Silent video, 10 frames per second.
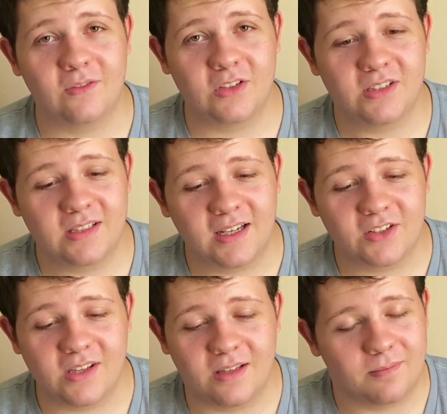which is
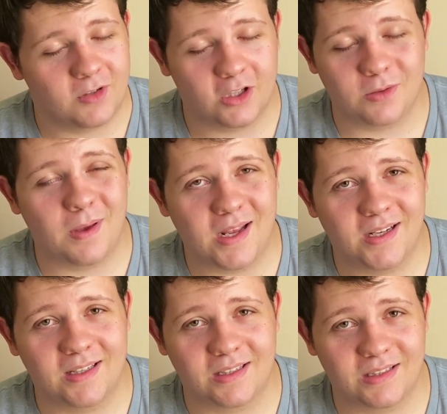actually not too bad.
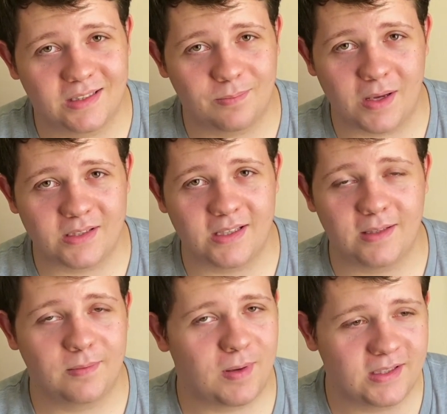It basically
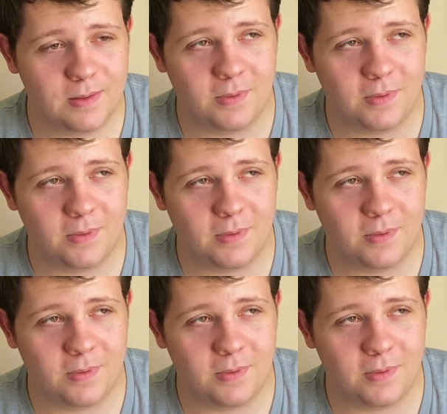picks up